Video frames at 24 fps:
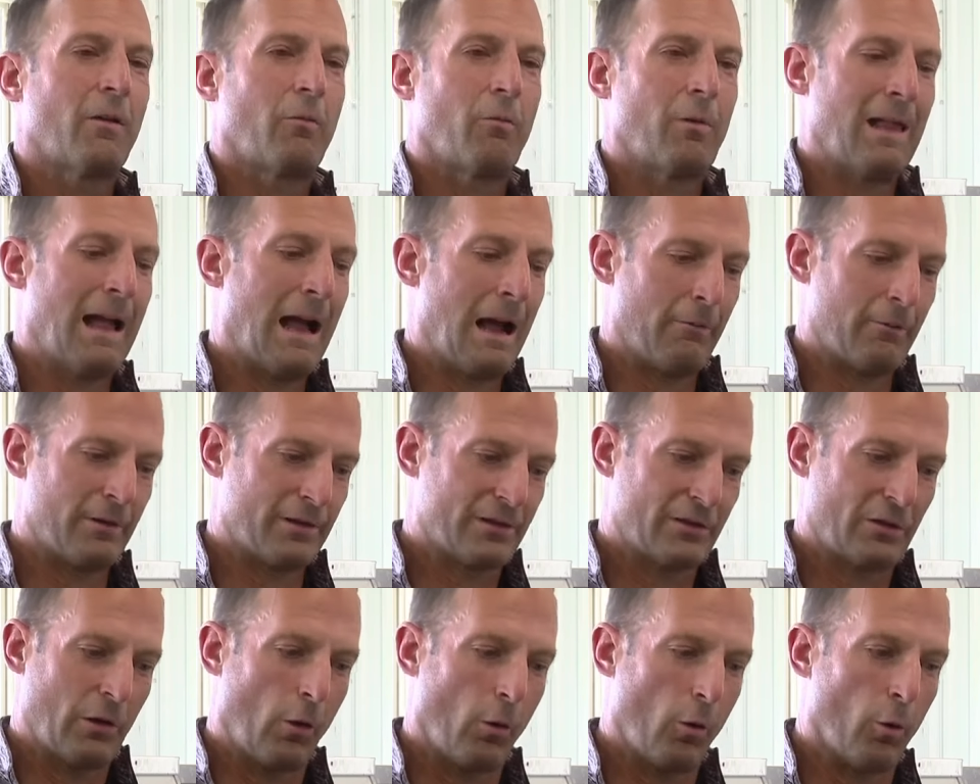Well, I was
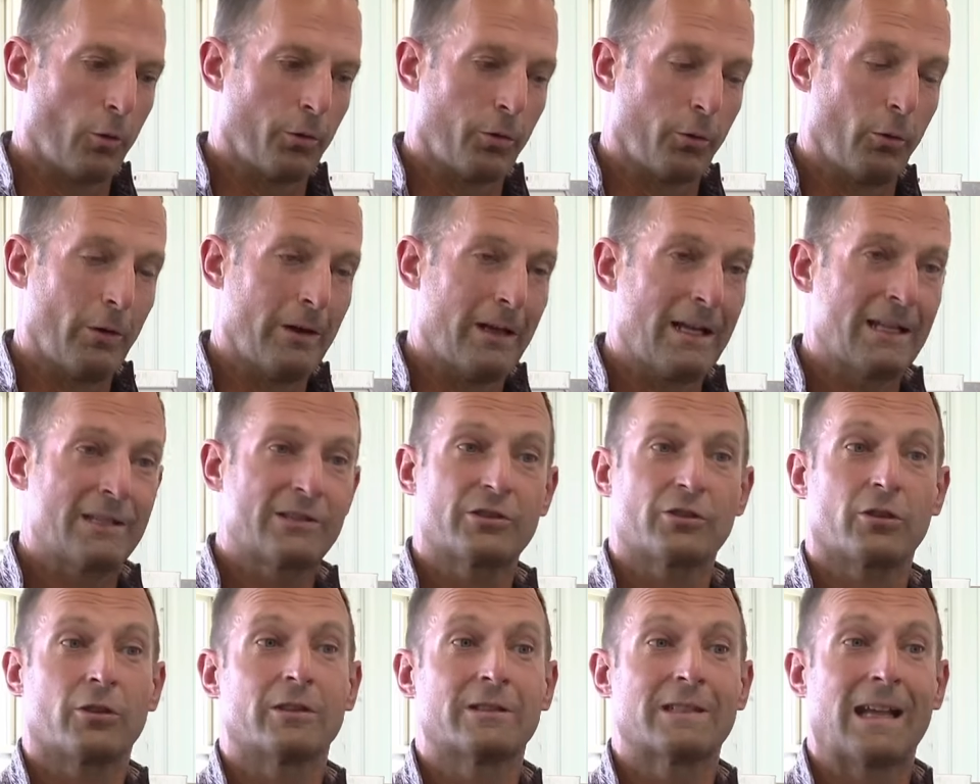told through an
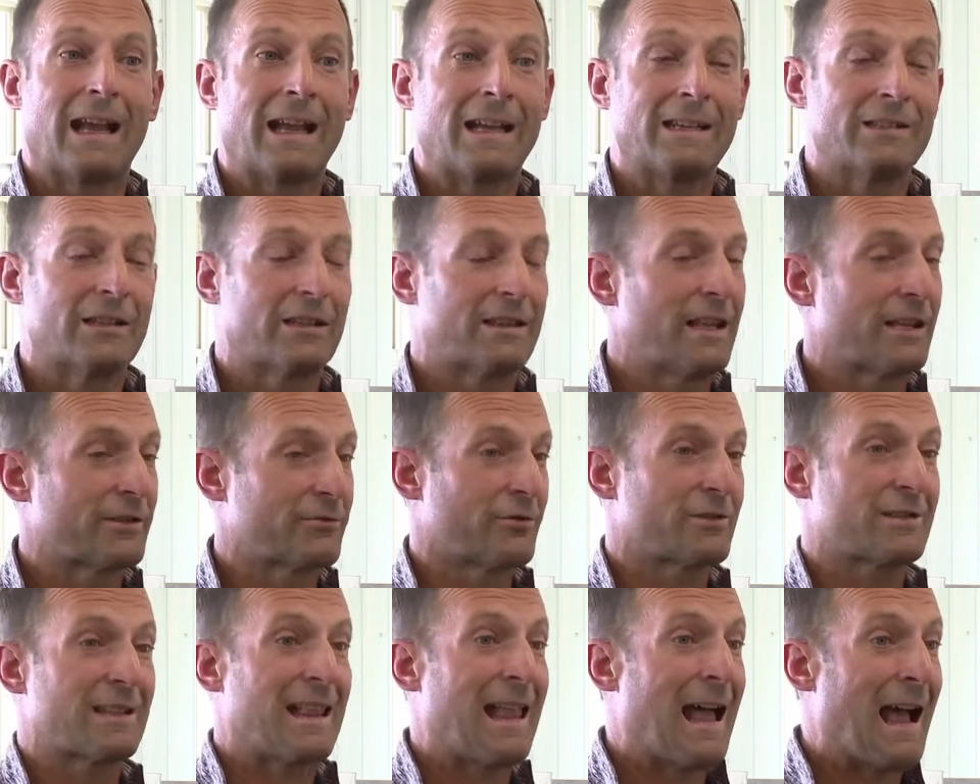insurance agent, this
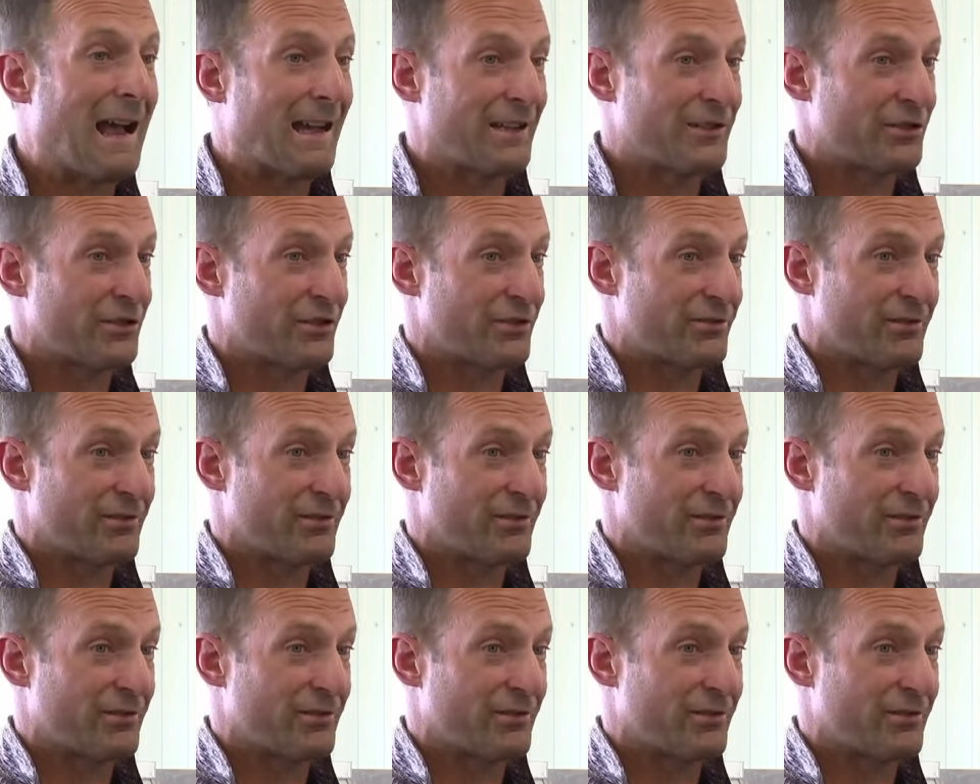was last